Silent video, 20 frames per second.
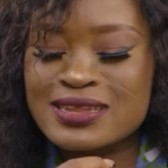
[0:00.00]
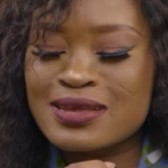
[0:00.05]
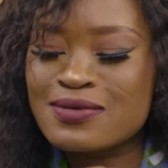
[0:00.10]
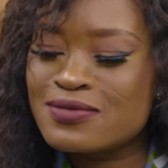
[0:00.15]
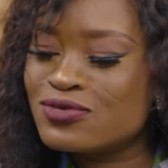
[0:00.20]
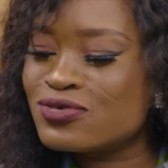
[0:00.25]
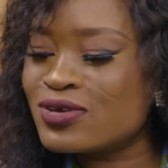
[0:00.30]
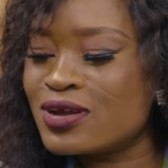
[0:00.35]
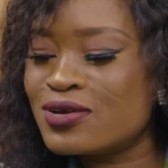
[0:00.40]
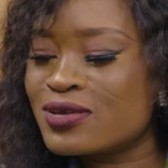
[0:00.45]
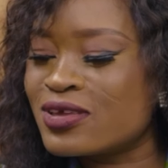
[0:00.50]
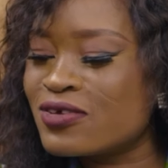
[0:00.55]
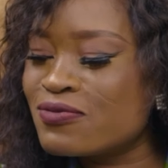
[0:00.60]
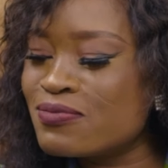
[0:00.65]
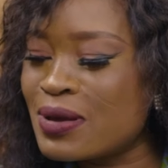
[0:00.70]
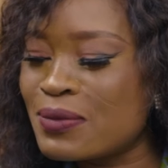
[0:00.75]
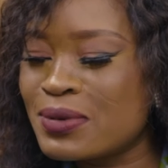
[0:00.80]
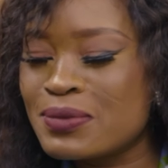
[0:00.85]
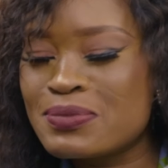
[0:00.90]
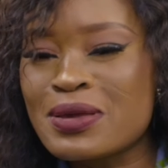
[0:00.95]
them even trying to give
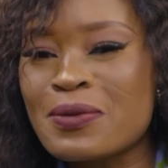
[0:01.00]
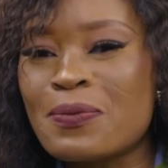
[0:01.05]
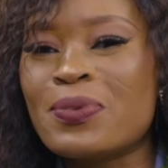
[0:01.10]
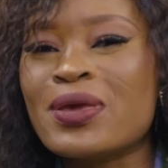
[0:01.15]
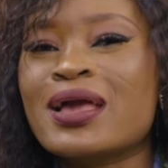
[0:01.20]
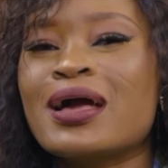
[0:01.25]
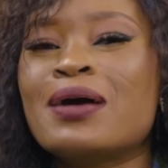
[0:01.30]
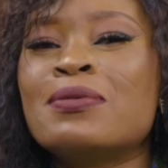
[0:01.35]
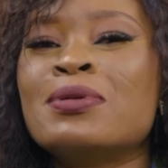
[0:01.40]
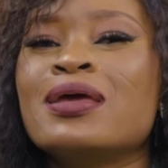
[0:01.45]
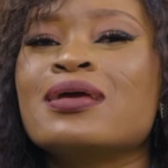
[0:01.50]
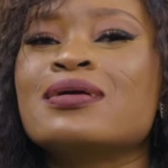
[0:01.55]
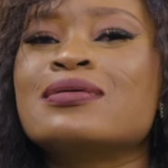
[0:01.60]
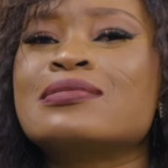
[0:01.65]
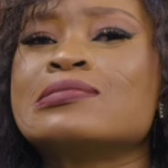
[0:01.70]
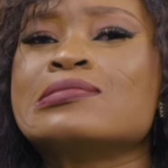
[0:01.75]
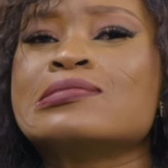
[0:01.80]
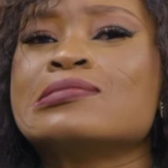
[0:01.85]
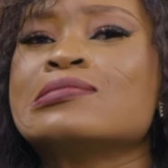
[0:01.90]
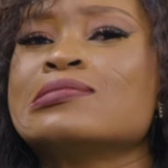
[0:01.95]
my baby a peck, I'm like,
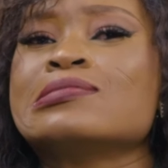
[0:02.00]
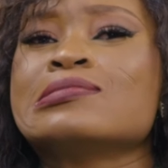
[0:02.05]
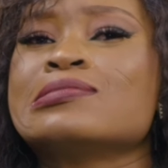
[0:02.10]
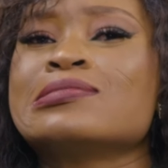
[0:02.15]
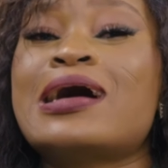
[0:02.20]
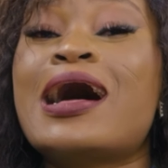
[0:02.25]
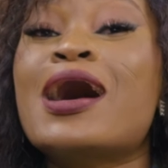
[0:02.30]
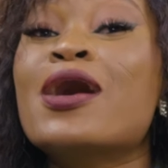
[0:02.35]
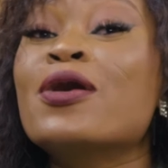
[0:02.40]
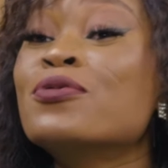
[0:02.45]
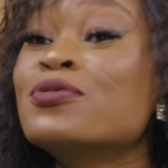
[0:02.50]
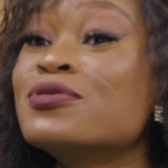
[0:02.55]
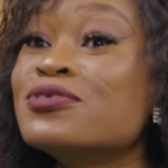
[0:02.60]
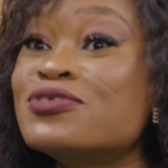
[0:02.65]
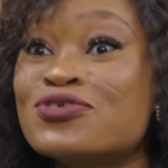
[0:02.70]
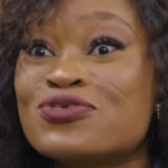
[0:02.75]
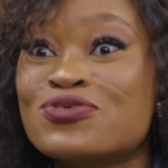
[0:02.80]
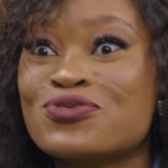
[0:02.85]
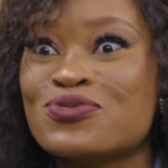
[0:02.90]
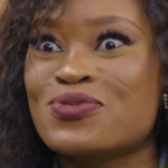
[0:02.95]
I will
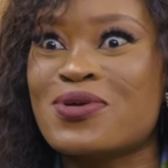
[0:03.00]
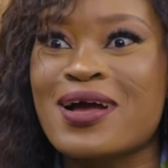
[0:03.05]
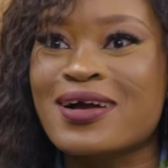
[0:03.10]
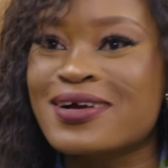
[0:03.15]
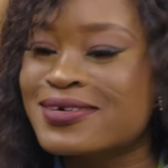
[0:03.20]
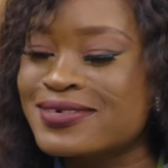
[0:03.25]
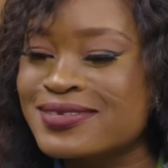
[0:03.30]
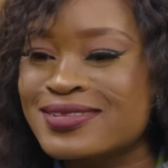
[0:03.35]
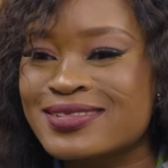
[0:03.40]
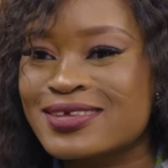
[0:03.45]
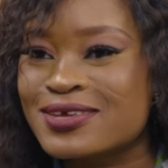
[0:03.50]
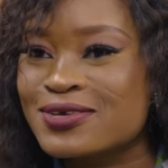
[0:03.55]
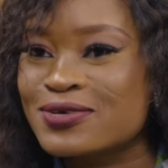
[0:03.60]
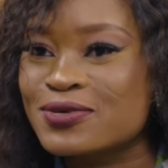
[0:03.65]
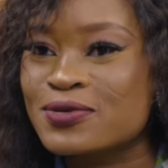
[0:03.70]
strangle you.